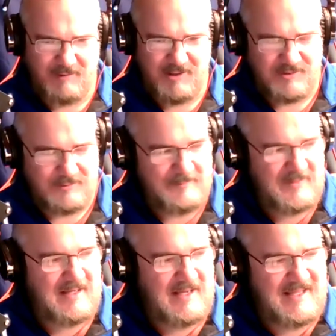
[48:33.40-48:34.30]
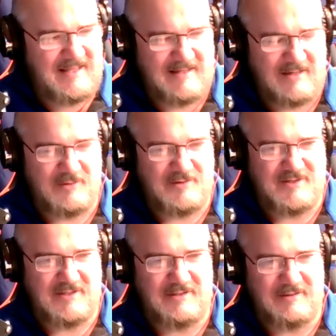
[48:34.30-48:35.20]
regional. There was
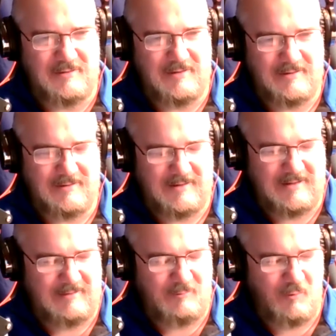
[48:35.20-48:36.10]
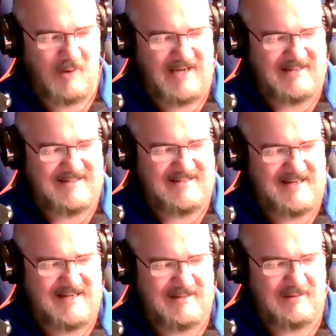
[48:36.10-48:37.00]
a, a white
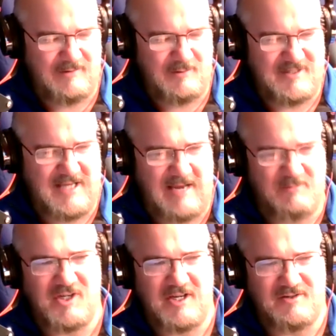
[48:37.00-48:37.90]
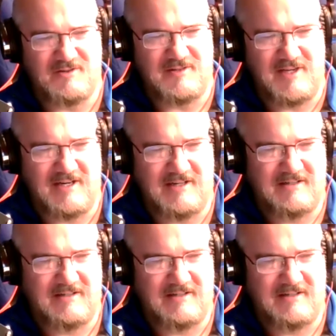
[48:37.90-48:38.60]
set of those game changers there.